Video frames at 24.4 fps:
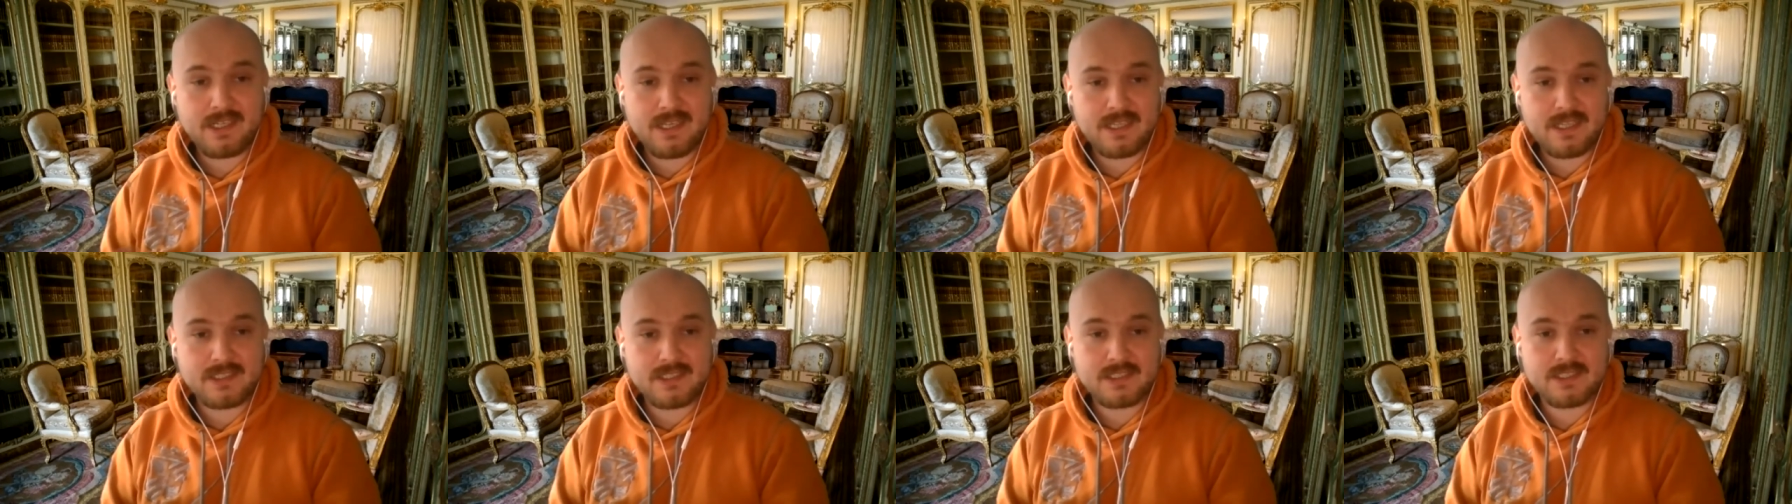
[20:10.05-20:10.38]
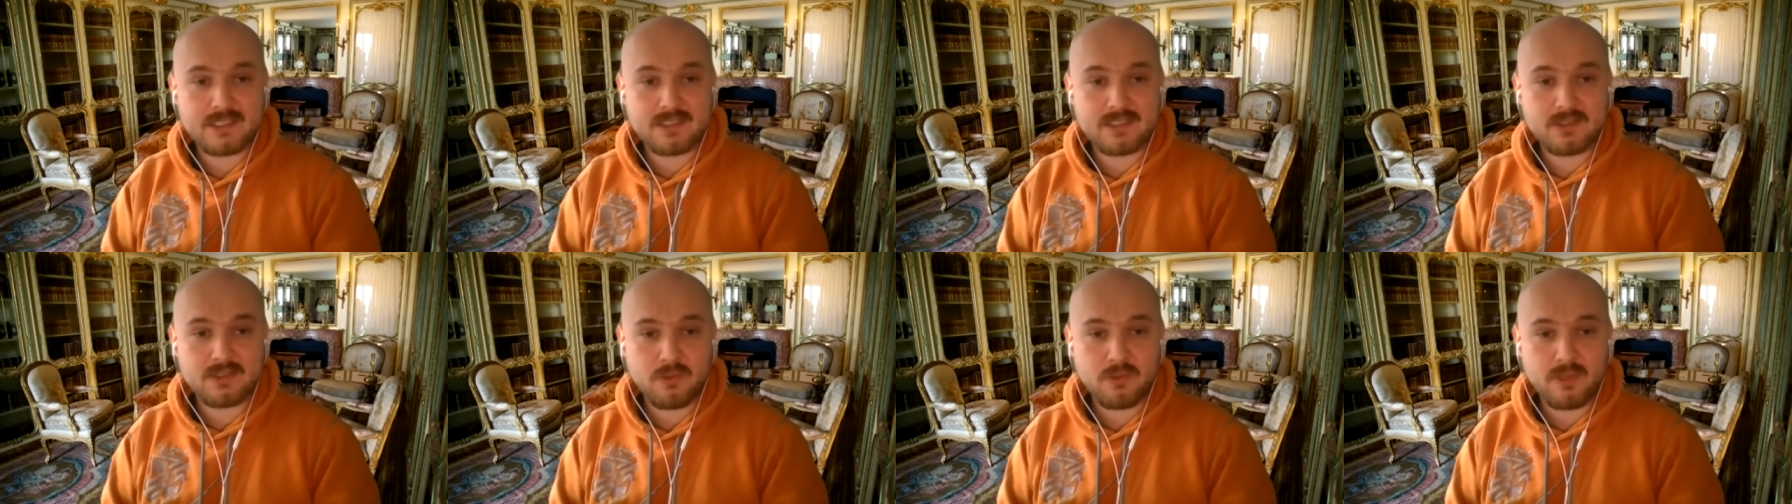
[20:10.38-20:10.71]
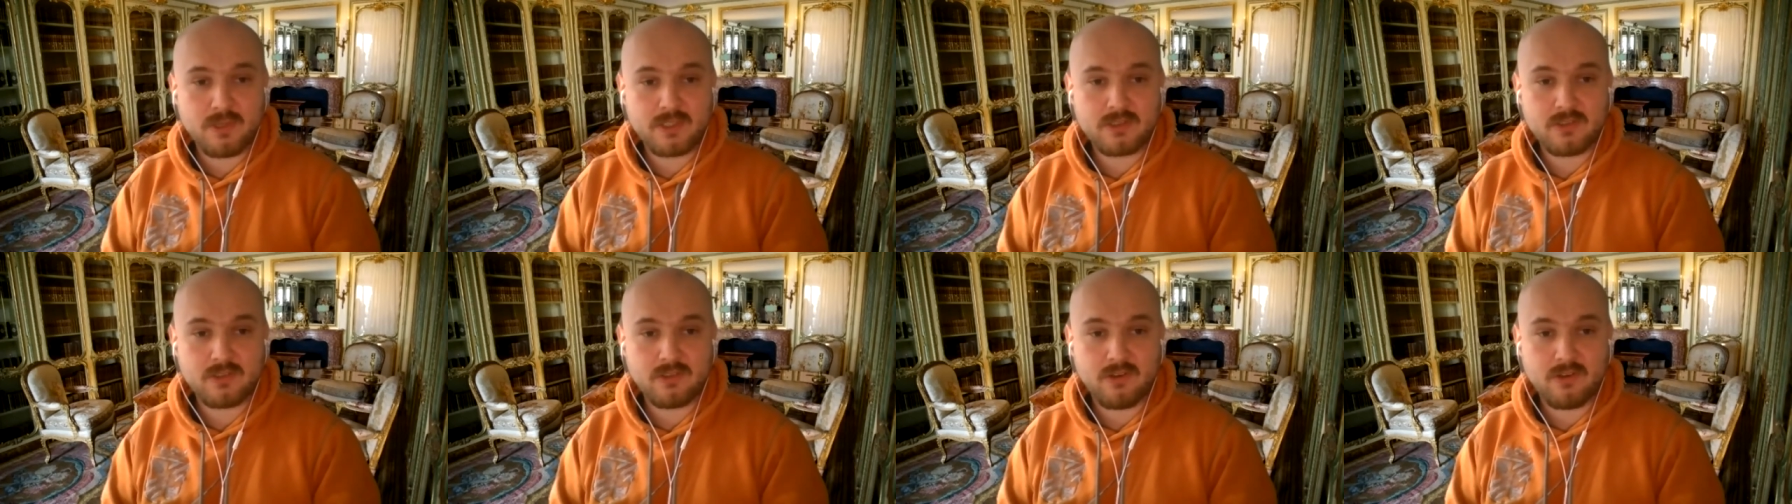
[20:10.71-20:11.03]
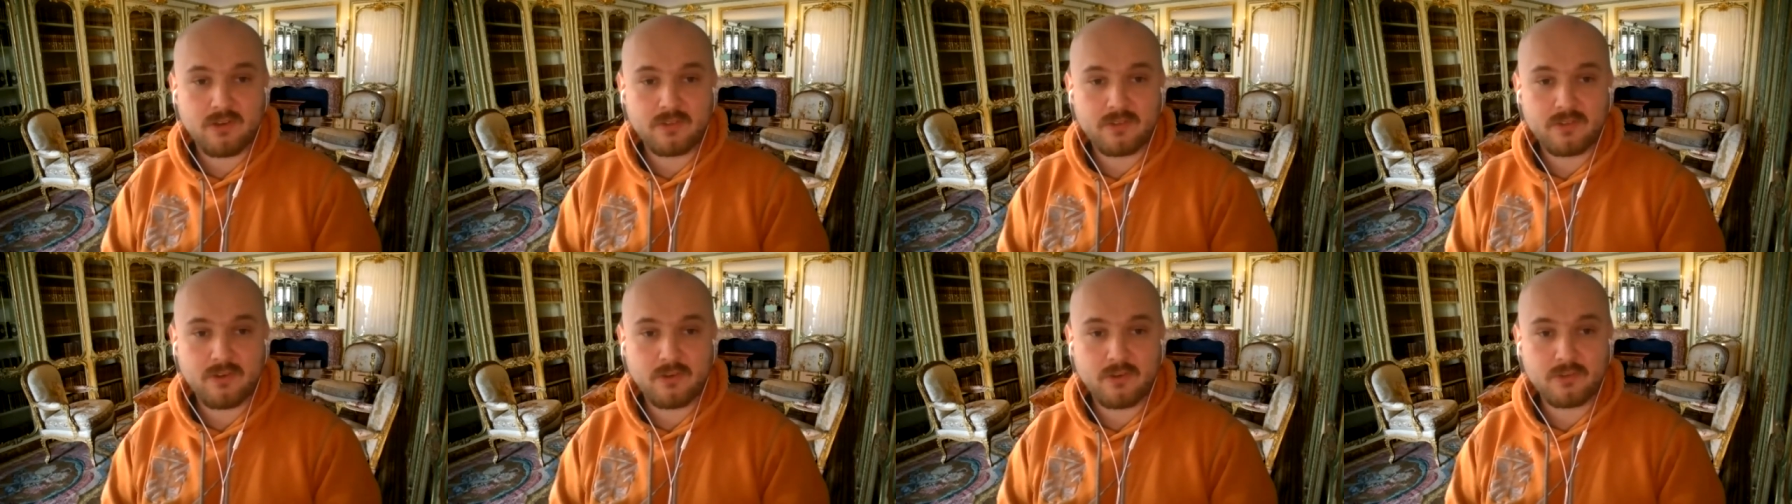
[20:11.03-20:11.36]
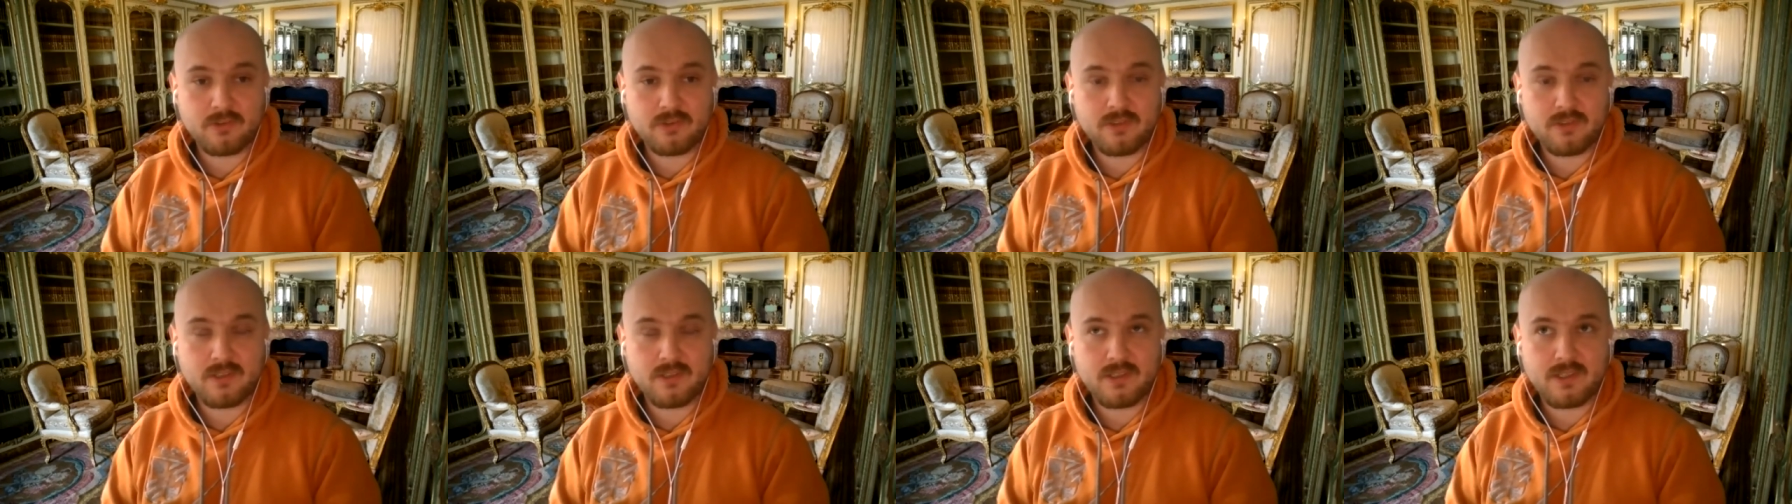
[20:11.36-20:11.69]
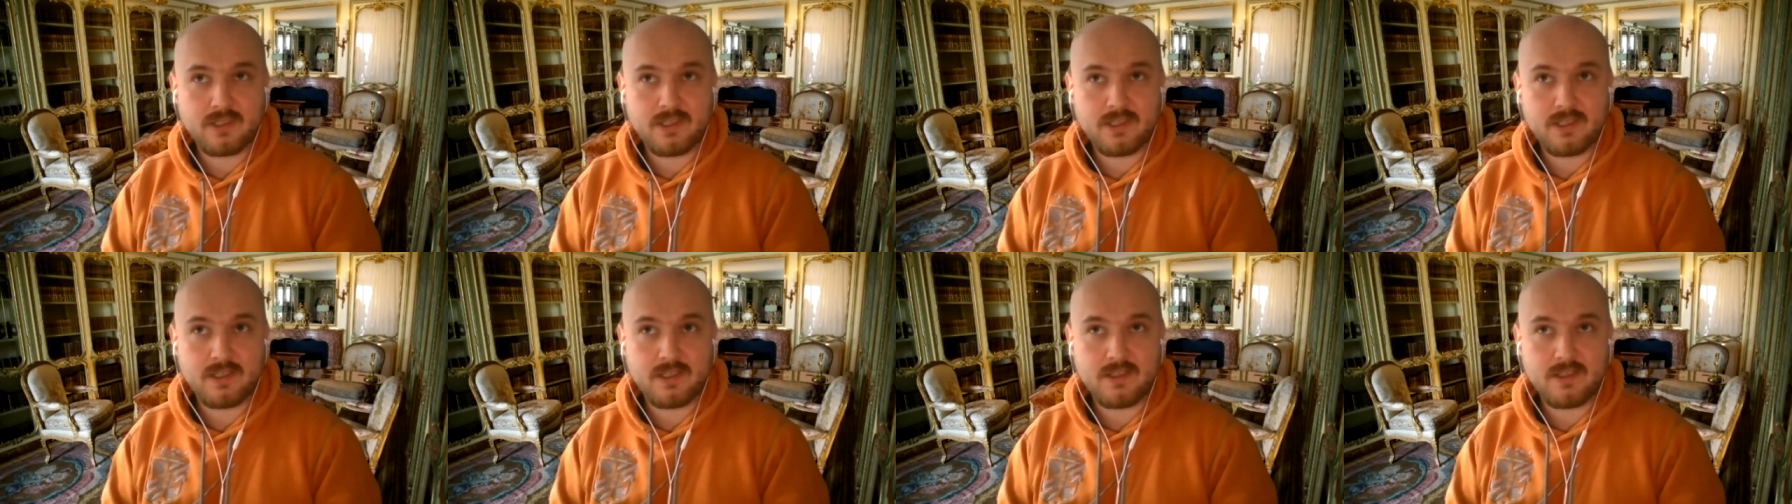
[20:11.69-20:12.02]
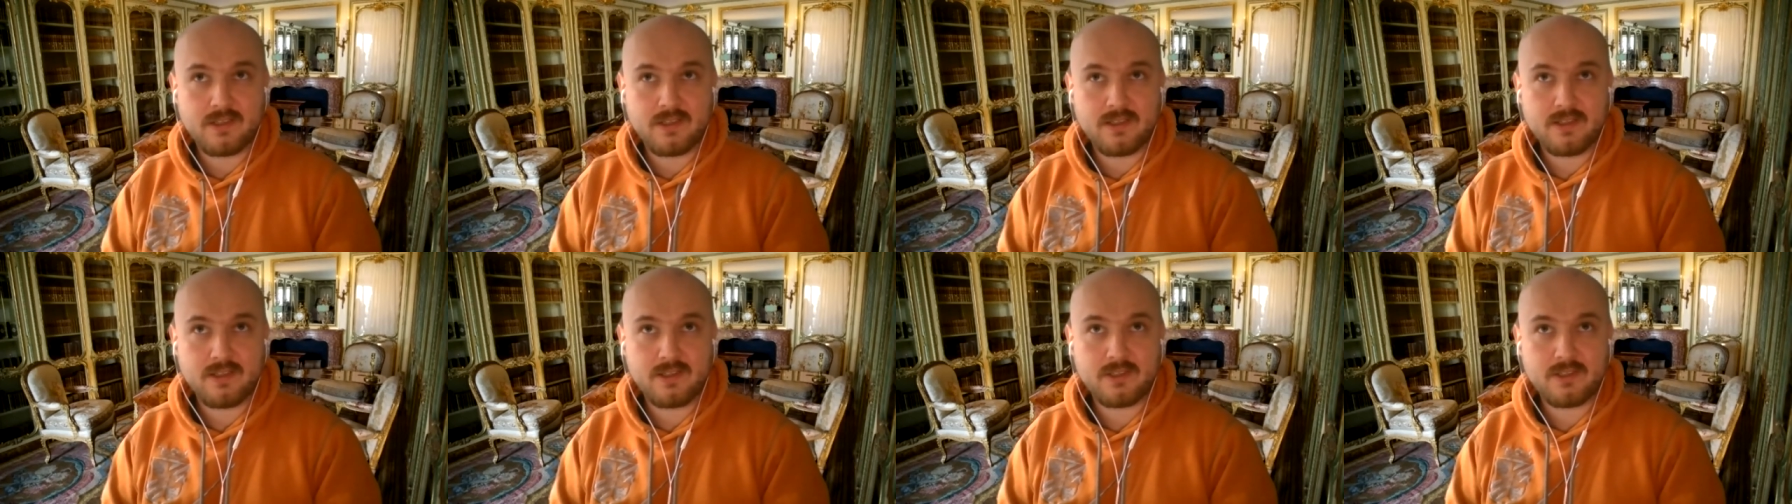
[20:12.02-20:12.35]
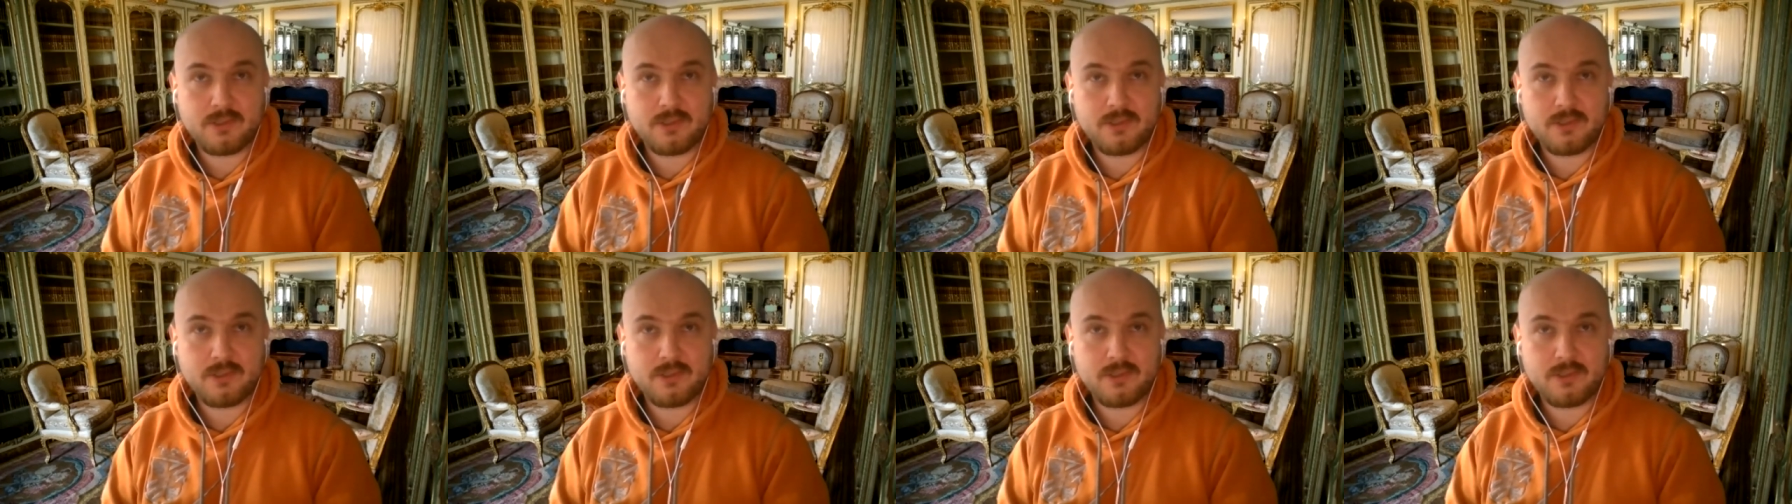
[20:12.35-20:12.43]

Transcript: let's do it on on uh,